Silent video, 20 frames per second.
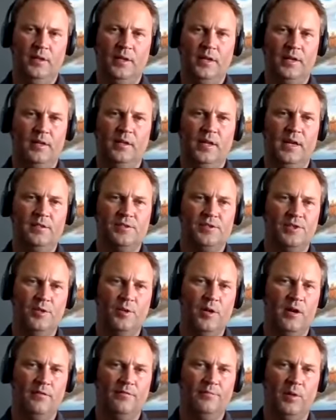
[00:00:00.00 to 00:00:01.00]
Unless you
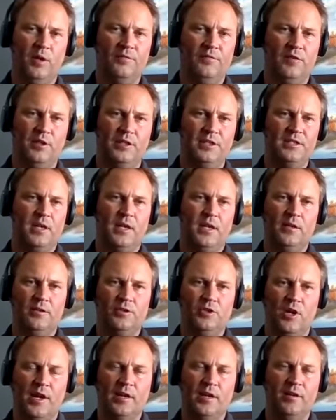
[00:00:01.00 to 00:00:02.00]
have perfectly tile
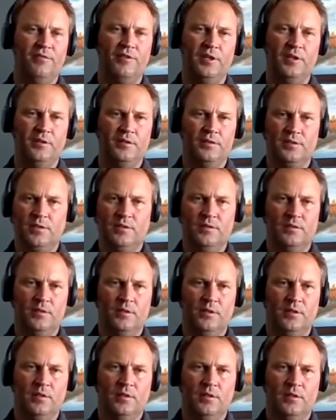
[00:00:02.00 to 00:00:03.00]
drained fields
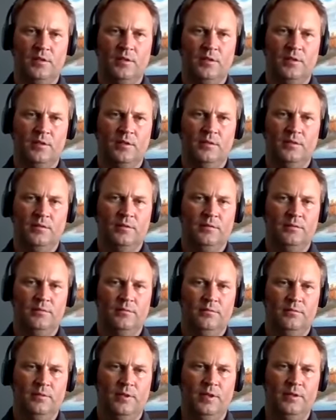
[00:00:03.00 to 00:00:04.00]

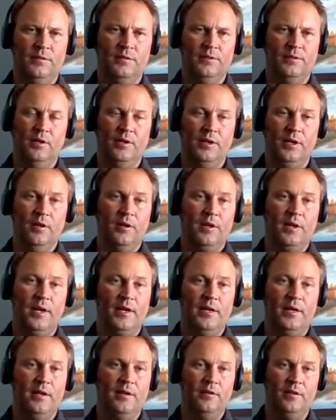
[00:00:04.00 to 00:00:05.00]
and you're
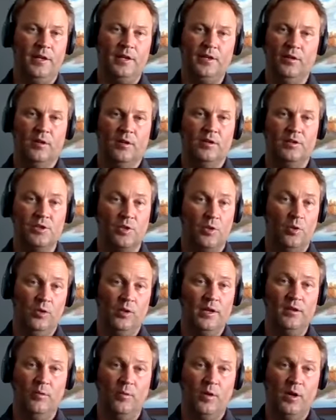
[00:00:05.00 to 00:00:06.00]
irrigating, like you're
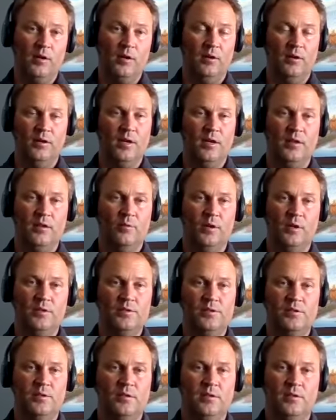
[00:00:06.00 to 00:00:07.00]
controlling the water, in other
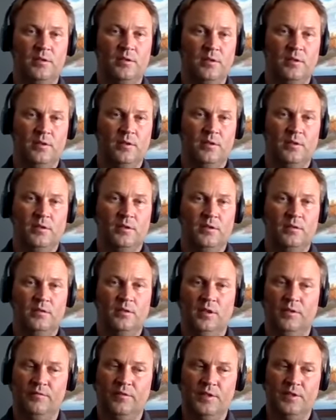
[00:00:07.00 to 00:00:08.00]
words,
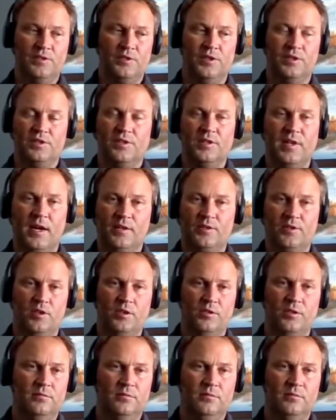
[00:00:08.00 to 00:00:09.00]
if it's just
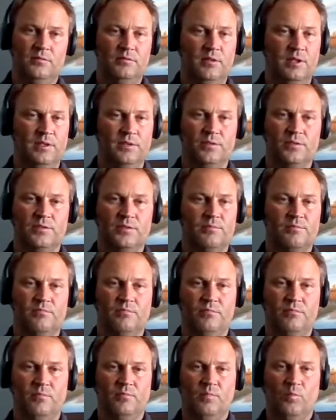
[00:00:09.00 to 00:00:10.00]
natural,
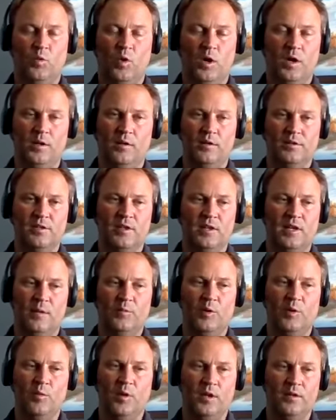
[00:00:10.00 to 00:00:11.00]
water is the
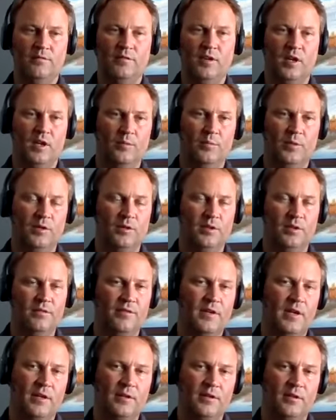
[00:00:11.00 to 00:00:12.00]
number one variability
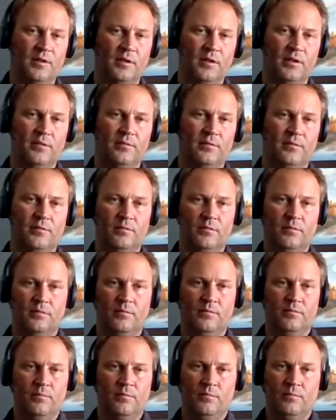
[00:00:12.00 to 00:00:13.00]
factor
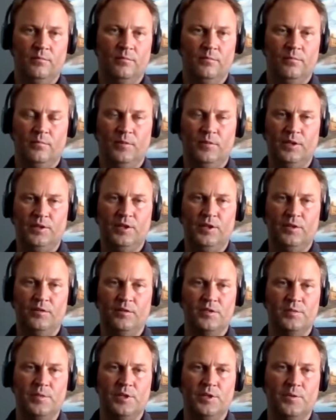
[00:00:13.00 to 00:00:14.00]
and
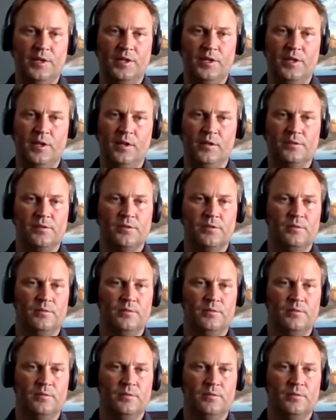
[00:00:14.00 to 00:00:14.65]
yields between years.